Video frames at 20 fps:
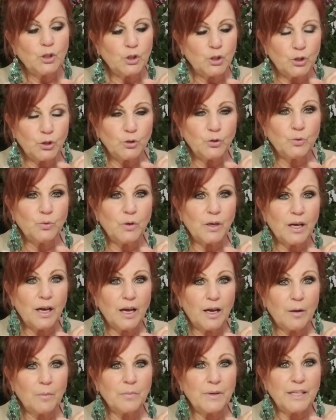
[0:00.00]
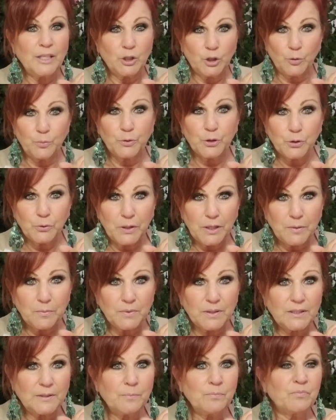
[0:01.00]
to um, interpret
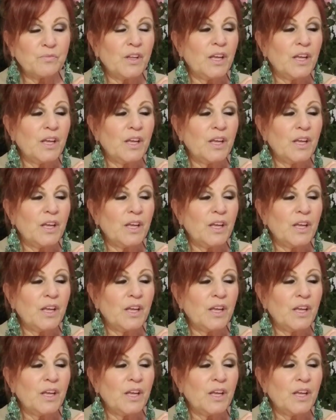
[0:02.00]
dreams.